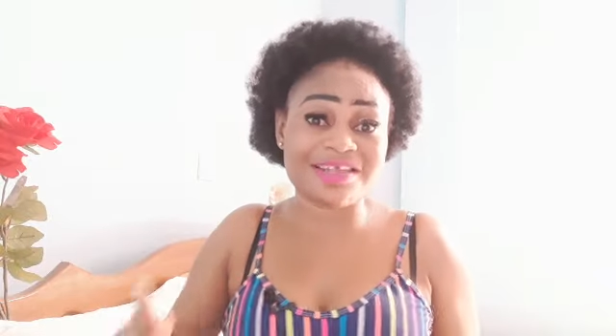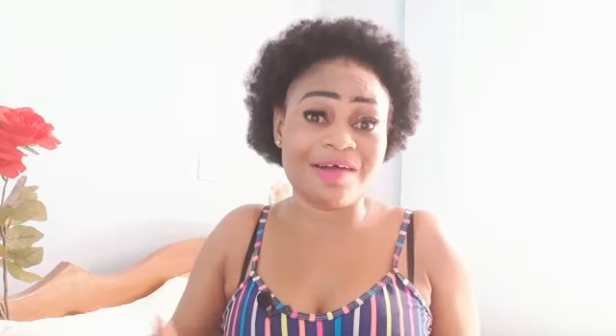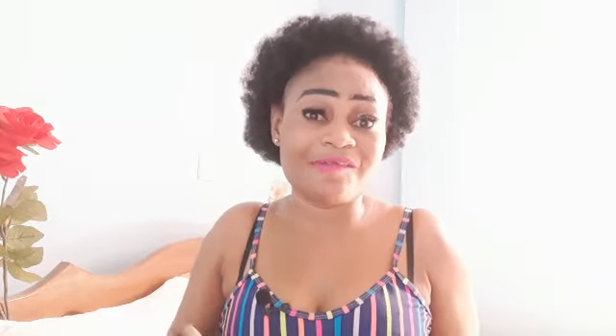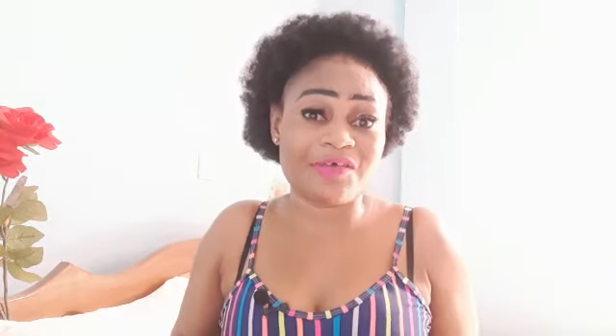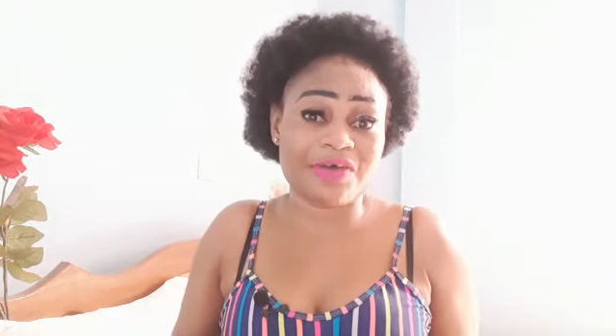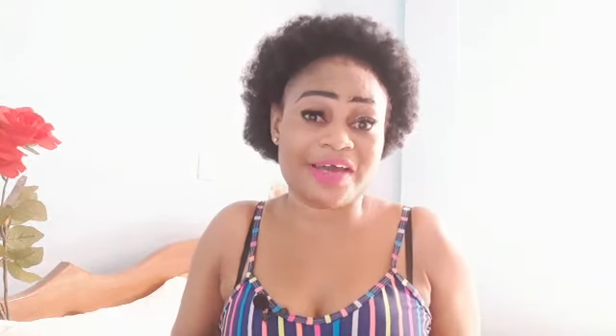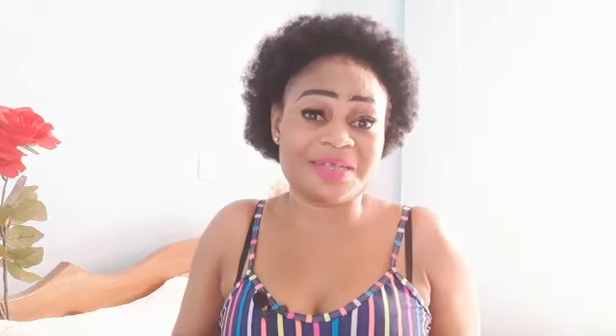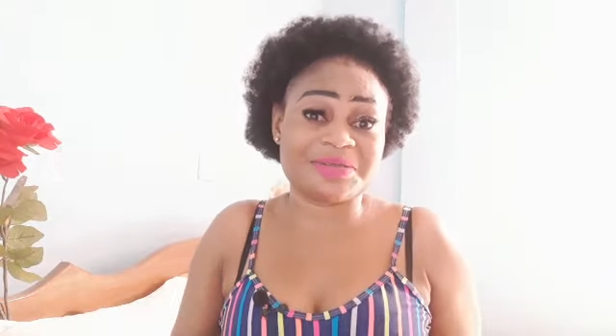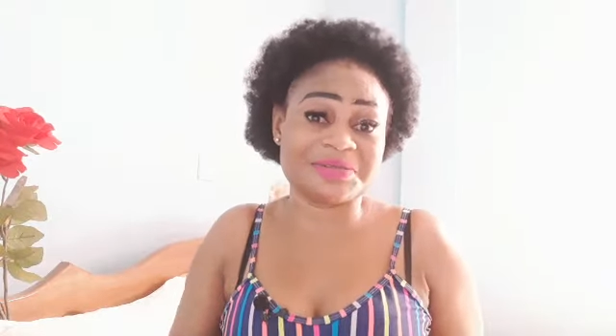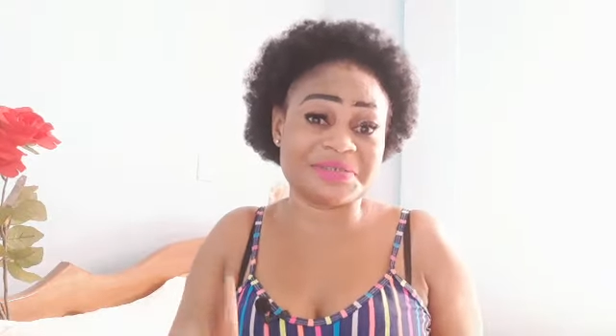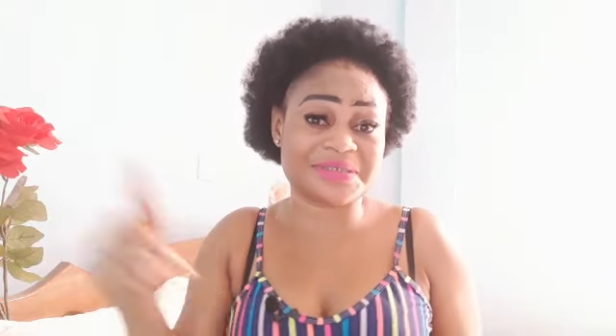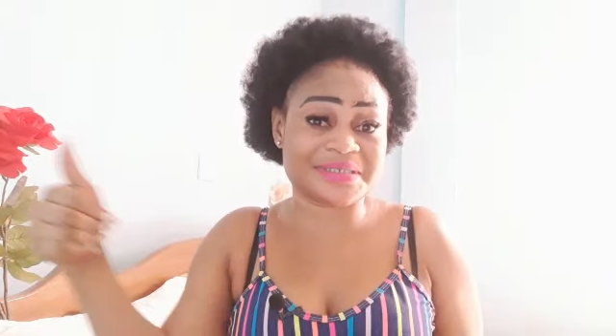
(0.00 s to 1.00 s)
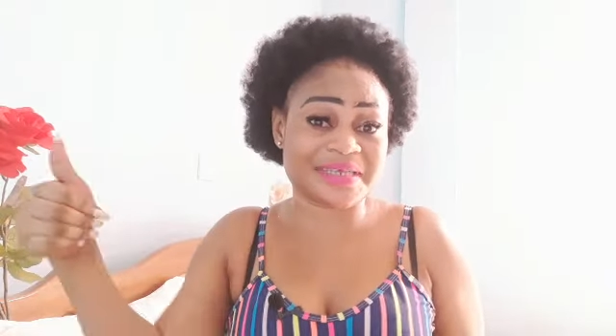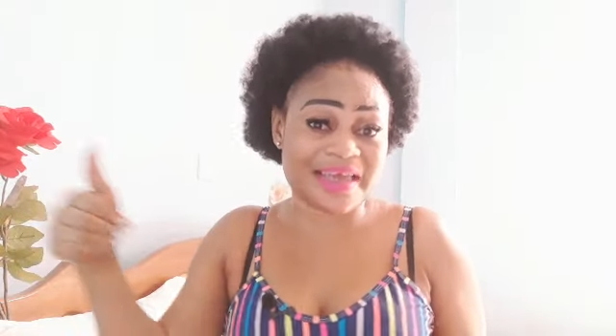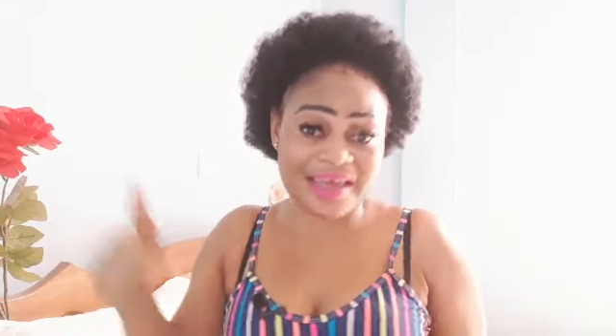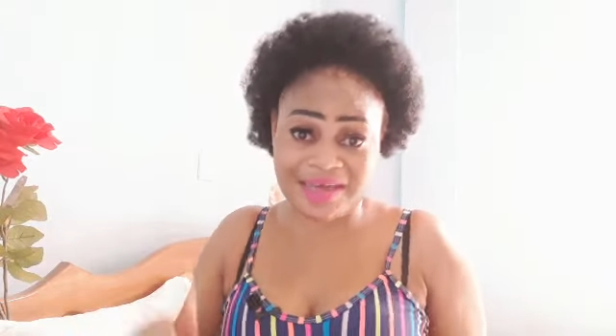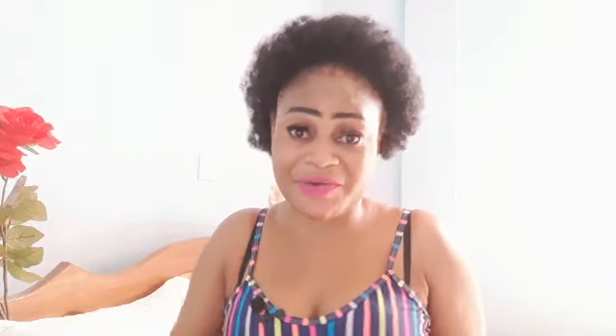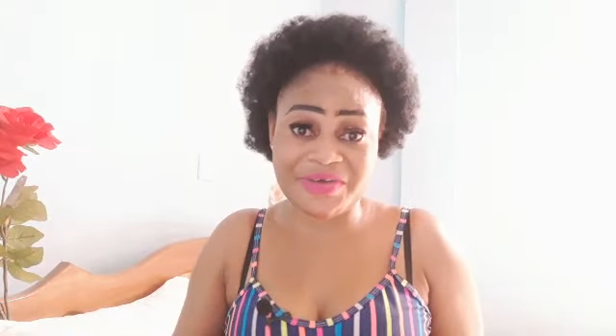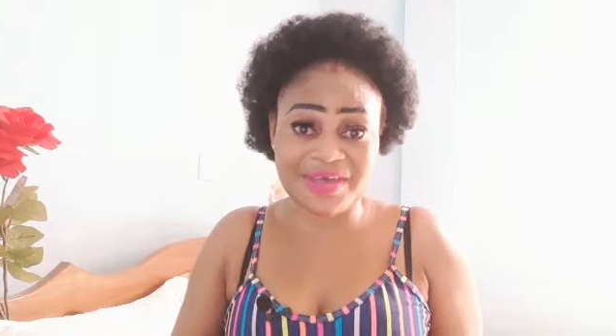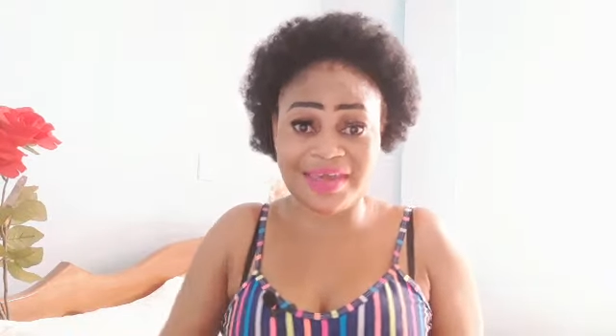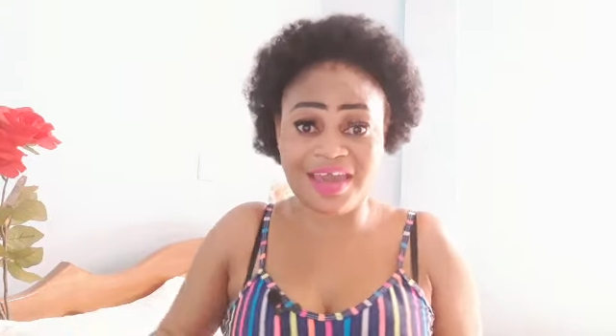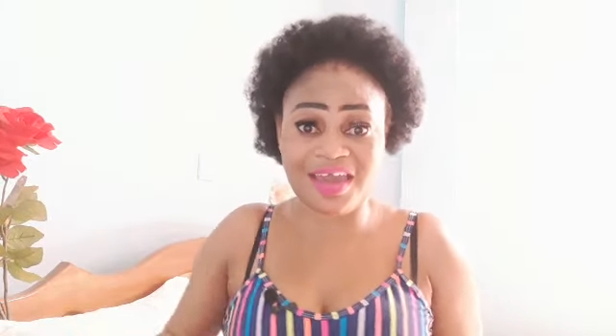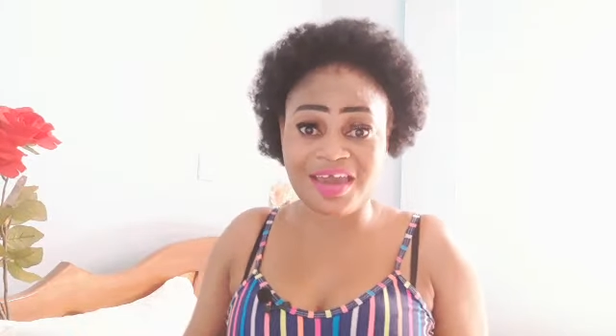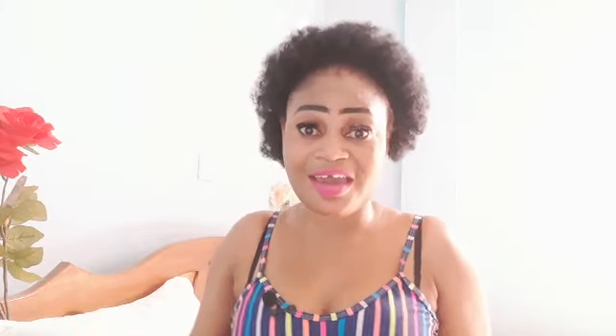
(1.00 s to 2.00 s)
it. Don't forget to share,
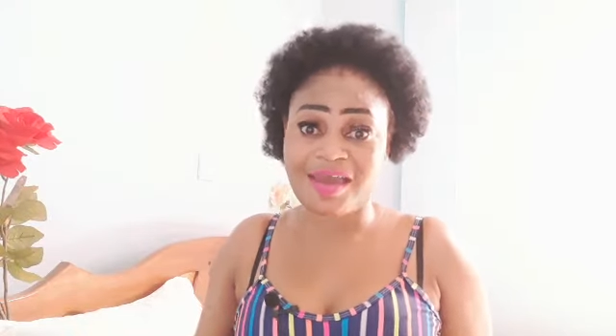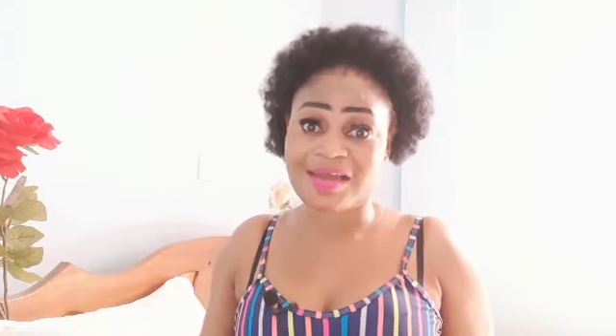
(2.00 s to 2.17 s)
okay?